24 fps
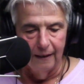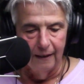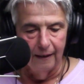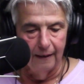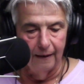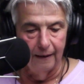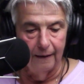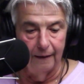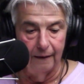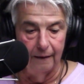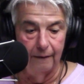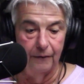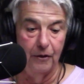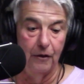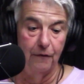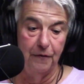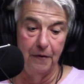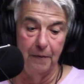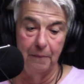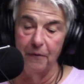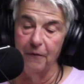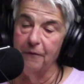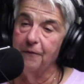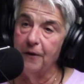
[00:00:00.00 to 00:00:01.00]

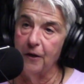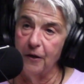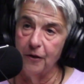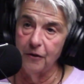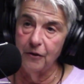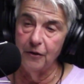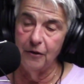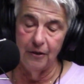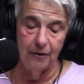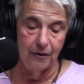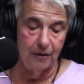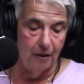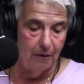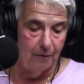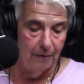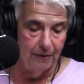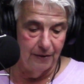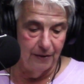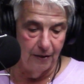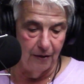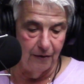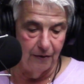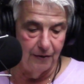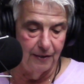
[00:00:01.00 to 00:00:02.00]
November 1st is
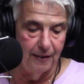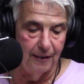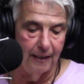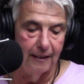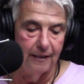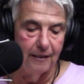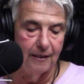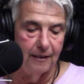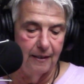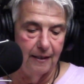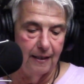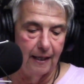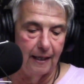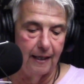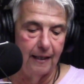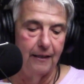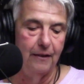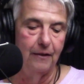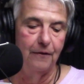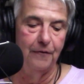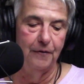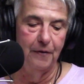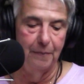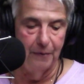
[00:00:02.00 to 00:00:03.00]
always All Saints Day.
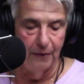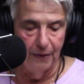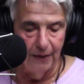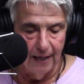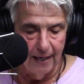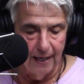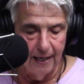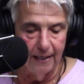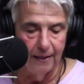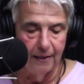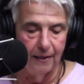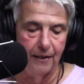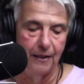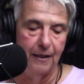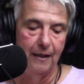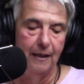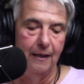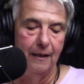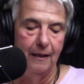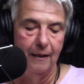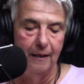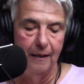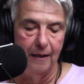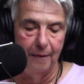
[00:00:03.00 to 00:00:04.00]
November 9th,
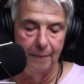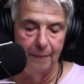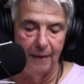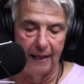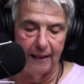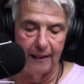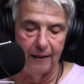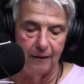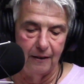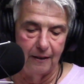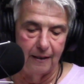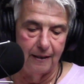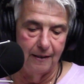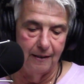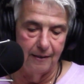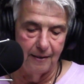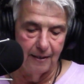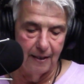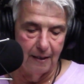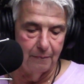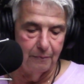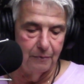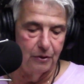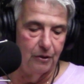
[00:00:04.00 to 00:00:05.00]
Immaculate
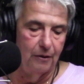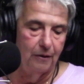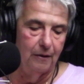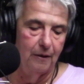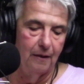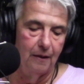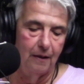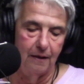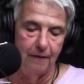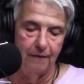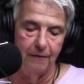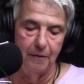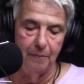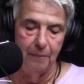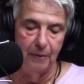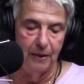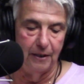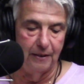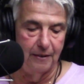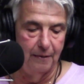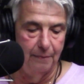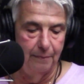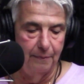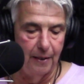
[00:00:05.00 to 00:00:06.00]
Conception of the
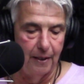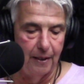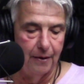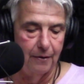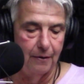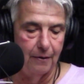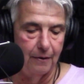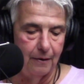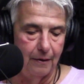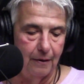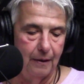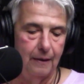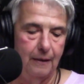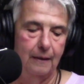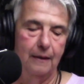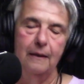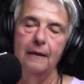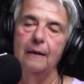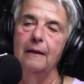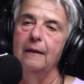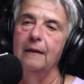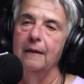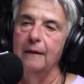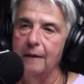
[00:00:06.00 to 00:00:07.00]
Blessed Mother.
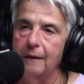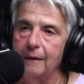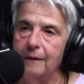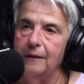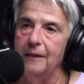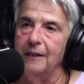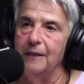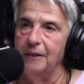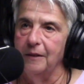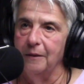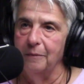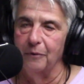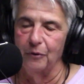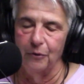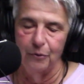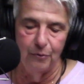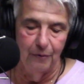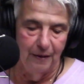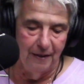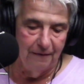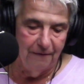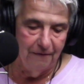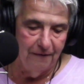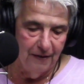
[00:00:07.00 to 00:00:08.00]
December
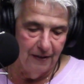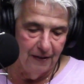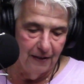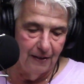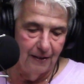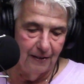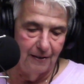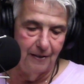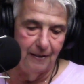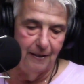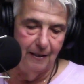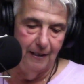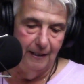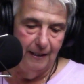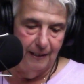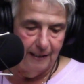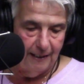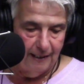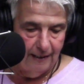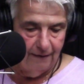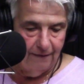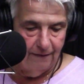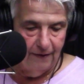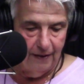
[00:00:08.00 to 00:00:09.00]
25th is the
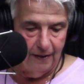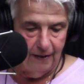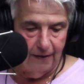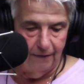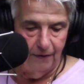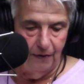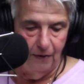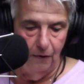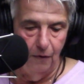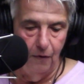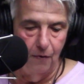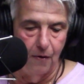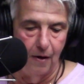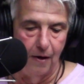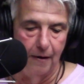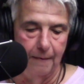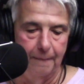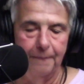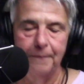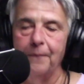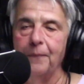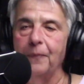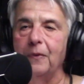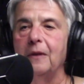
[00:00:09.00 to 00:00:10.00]
Nativity of the Lord.
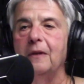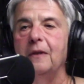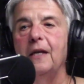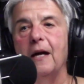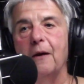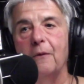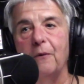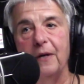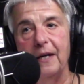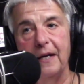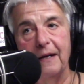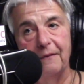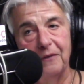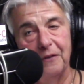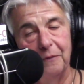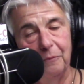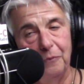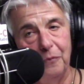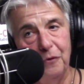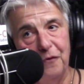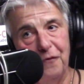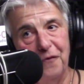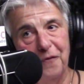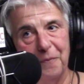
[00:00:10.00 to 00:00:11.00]
Now we have some
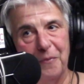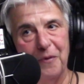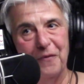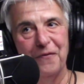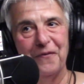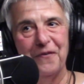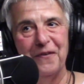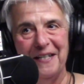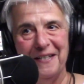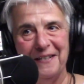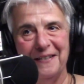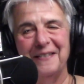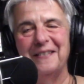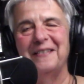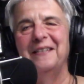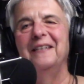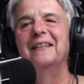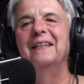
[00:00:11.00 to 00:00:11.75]
movable feasts.